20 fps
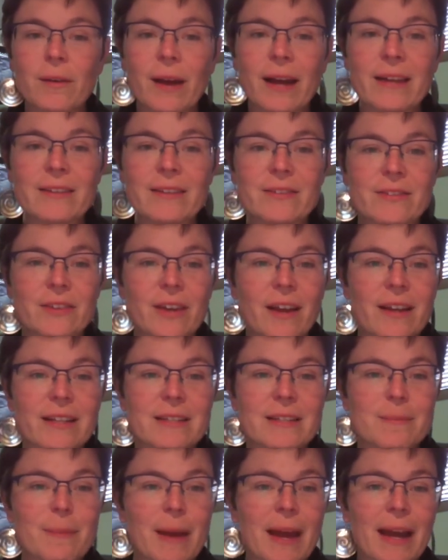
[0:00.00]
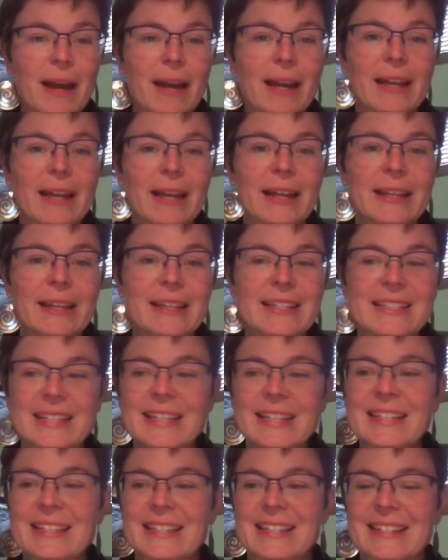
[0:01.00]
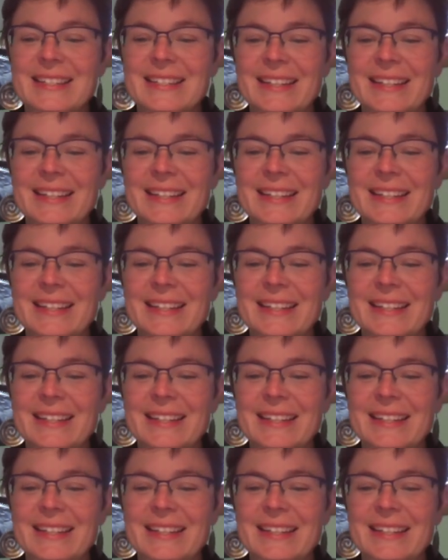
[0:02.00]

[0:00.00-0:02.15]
astronauts back in the 60s.